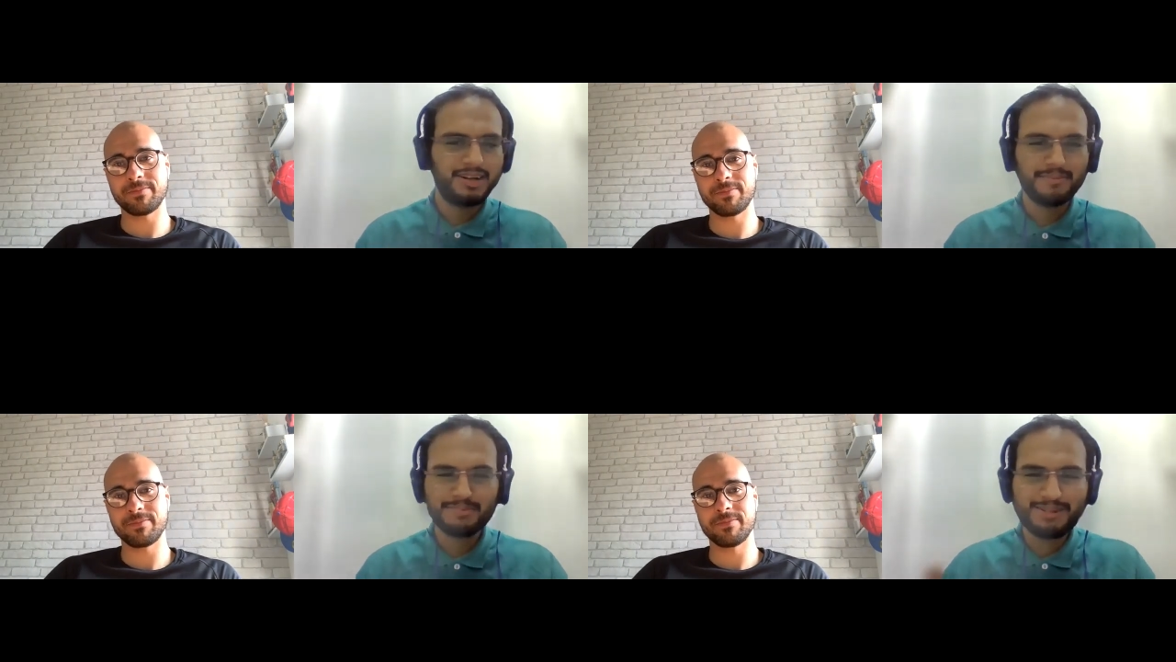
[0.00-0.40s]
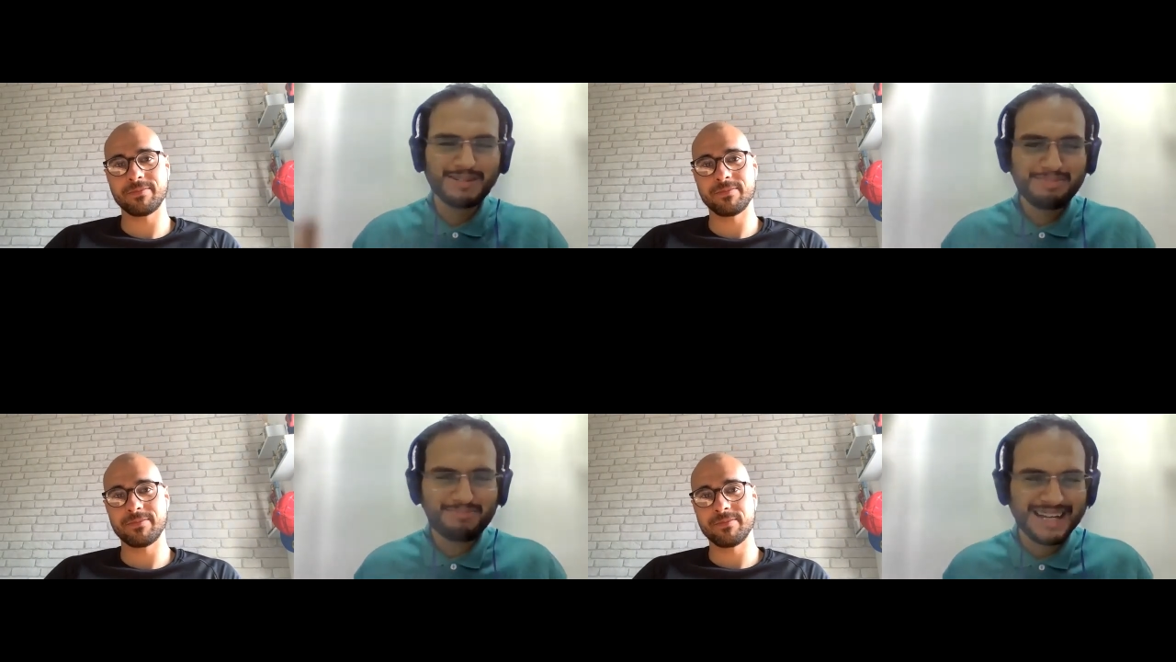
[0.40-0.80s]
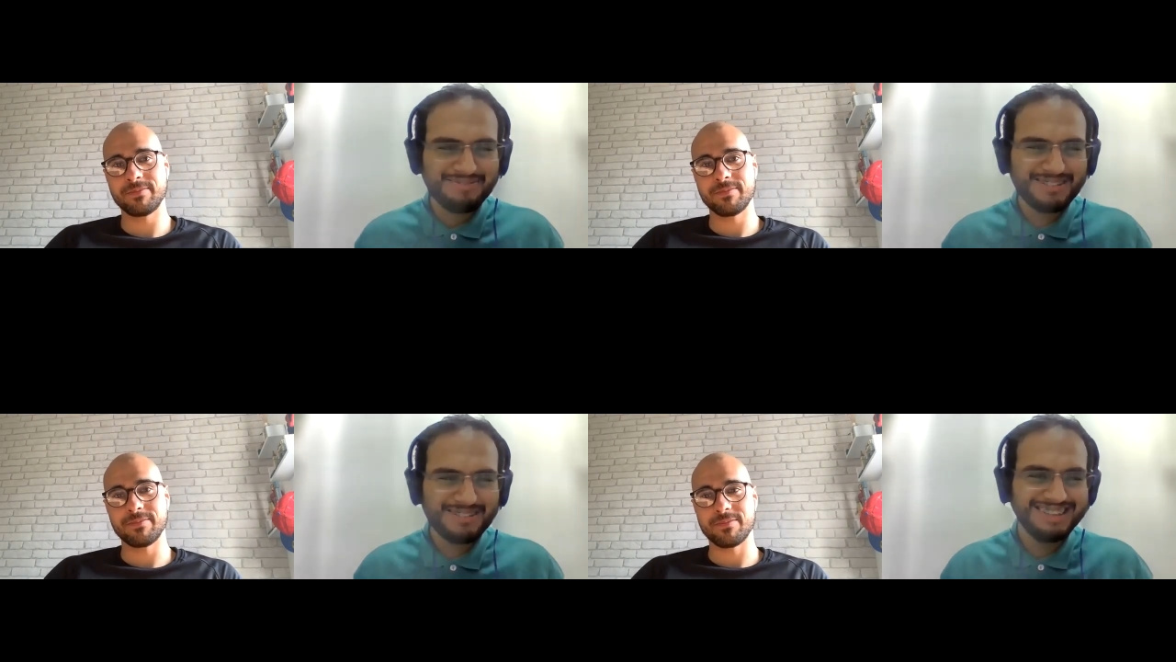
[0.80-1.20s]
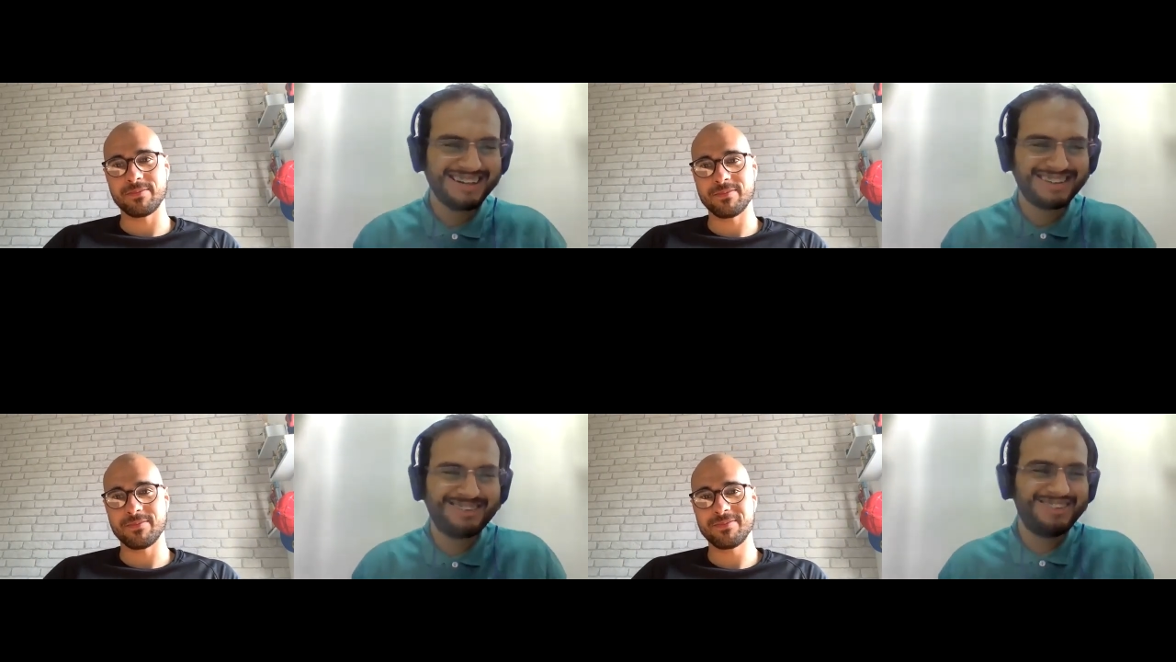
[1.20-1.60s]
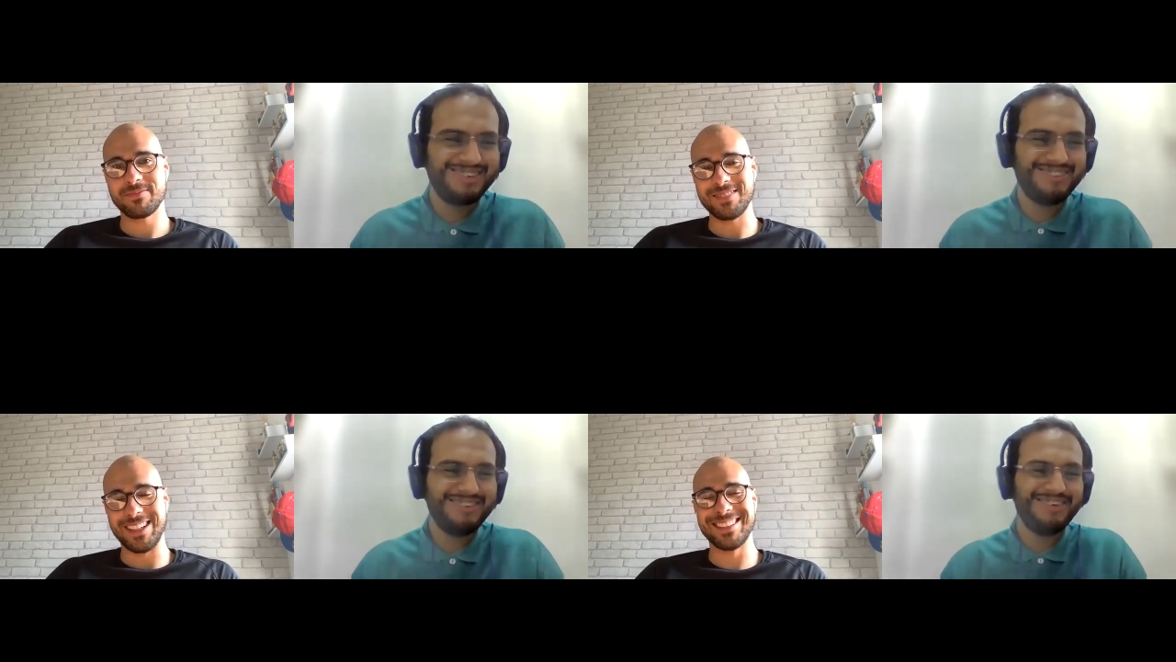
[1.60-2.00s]
Speaker 1: upcoming baby. I
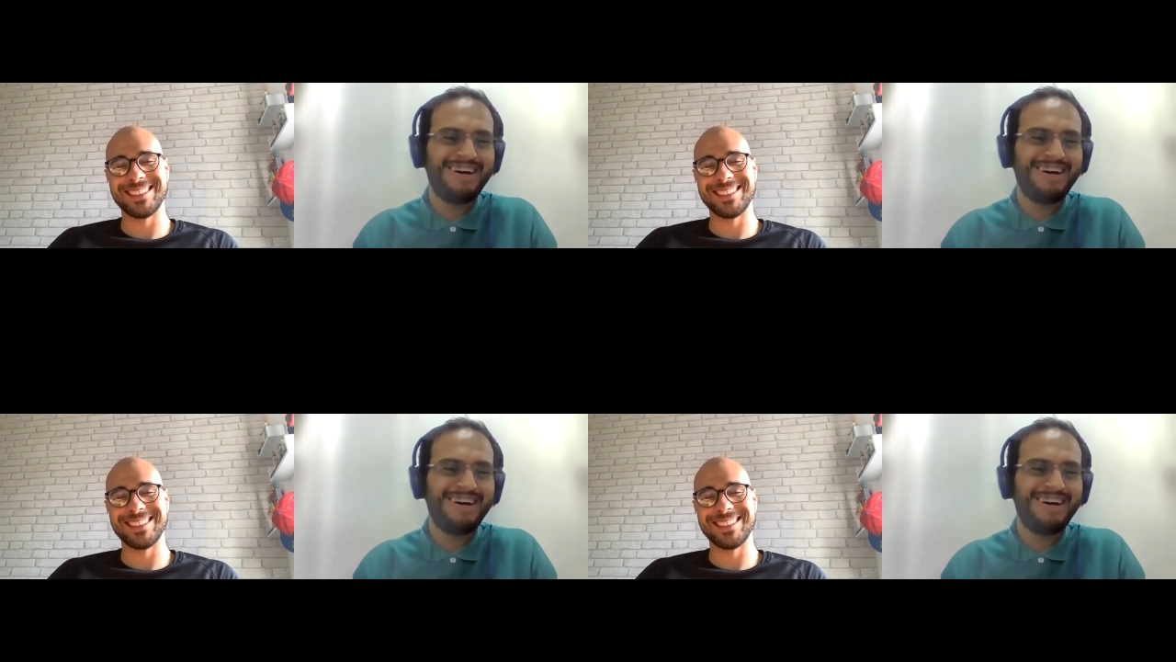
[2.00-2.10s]
don't know